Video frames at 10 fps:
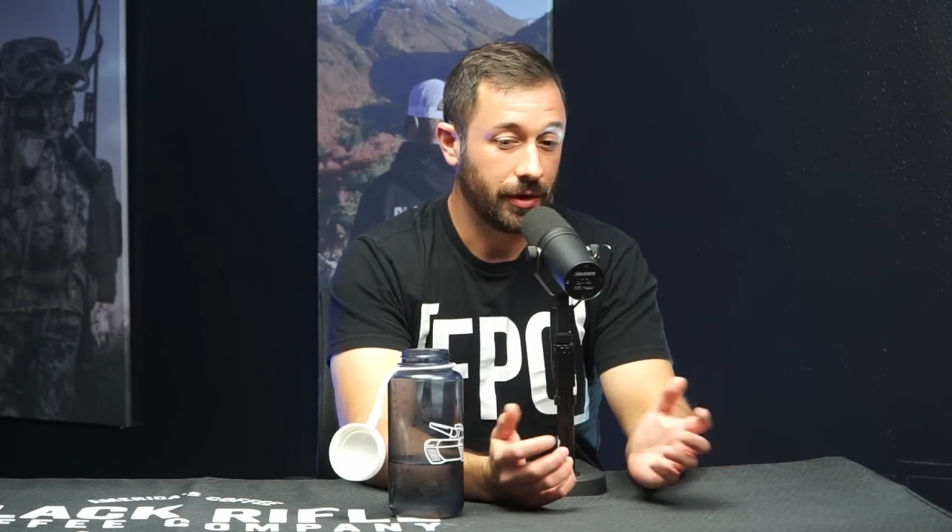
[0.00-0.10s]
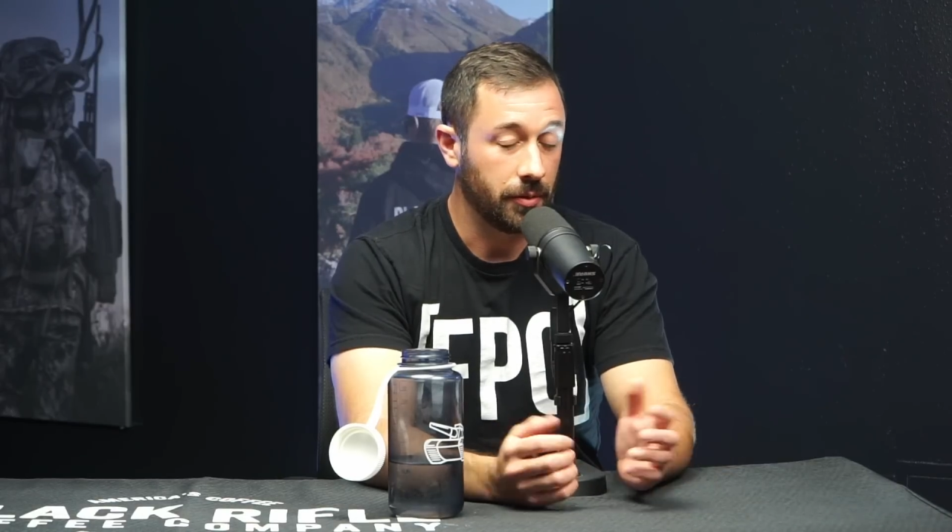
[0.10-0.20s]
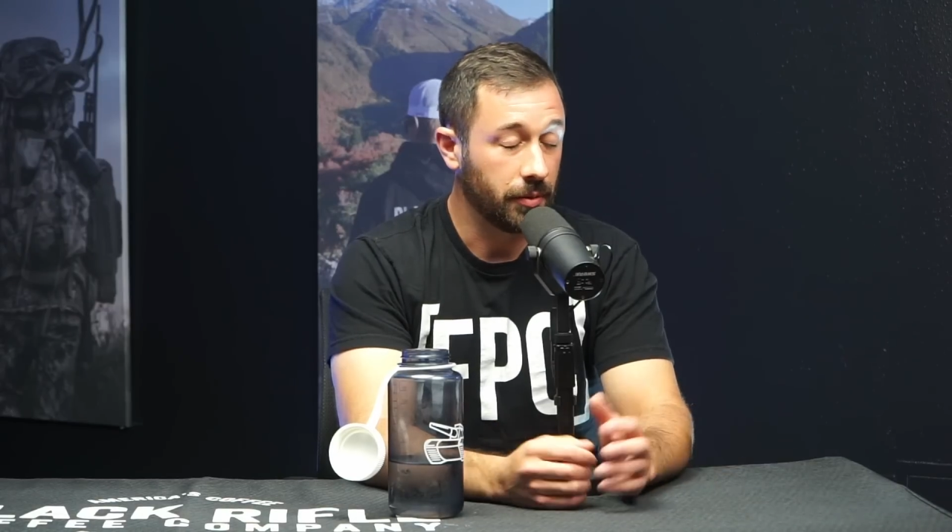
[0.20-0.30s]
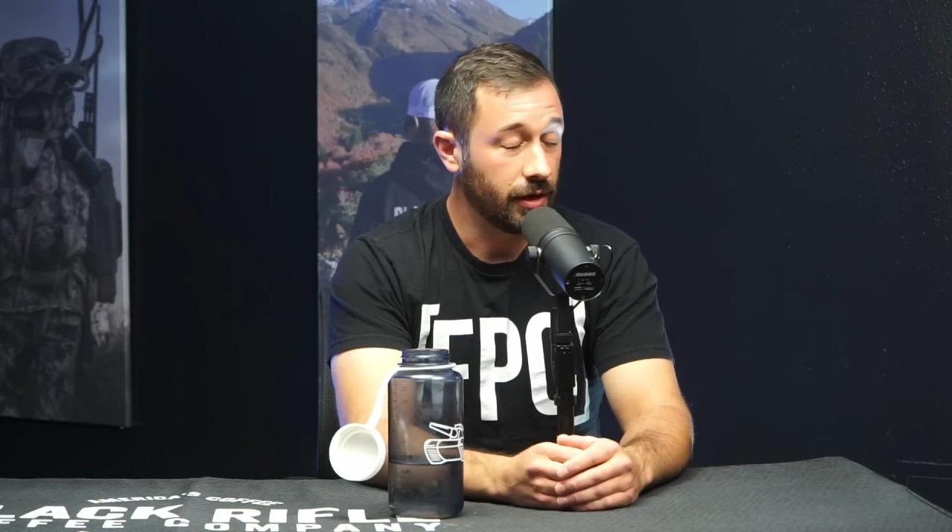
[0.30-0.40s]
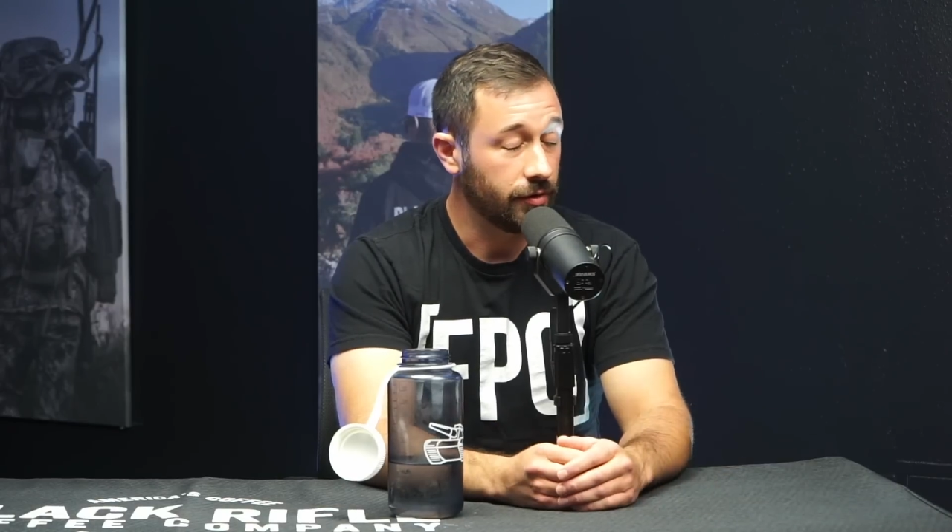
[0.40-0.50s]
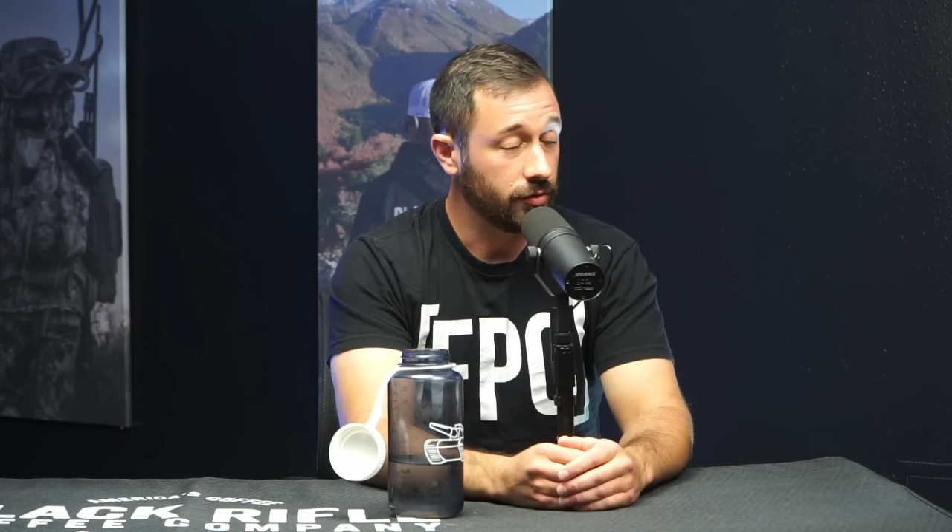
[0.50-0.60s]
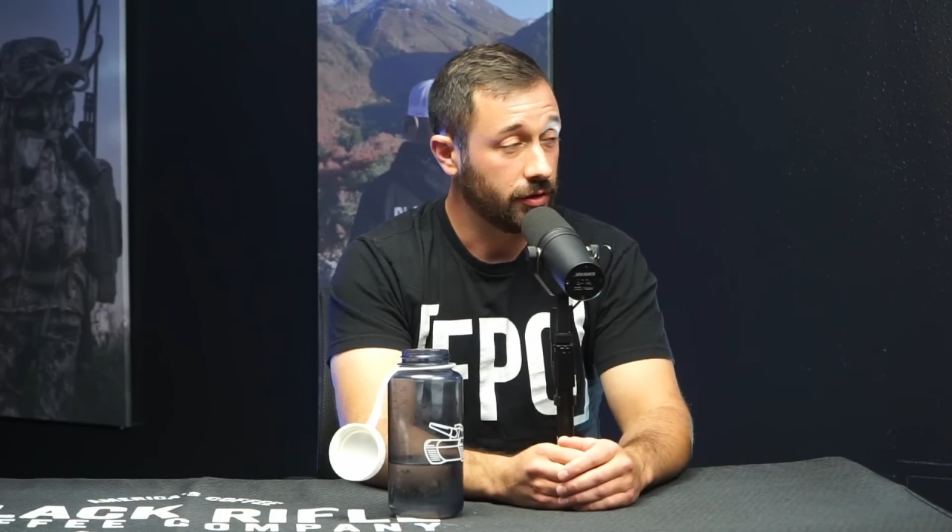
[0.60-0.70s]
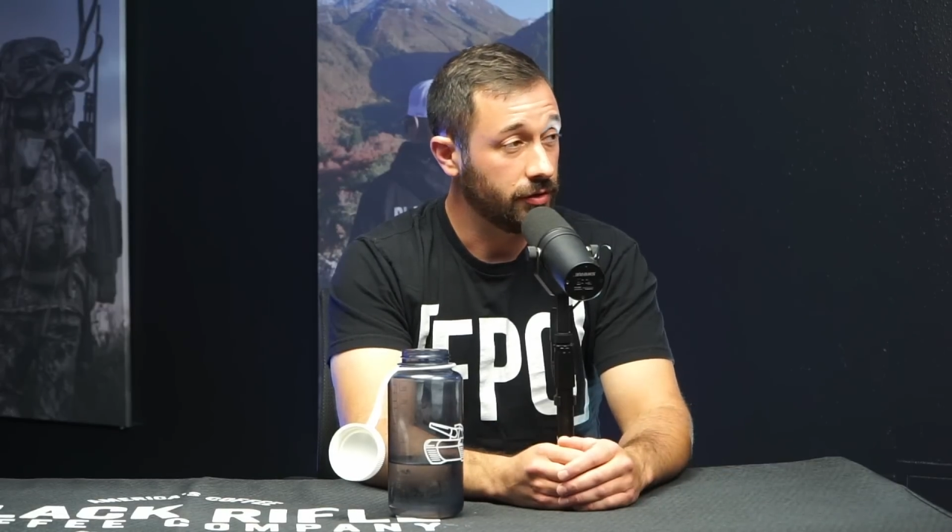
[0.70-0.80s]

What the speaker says: anybody has any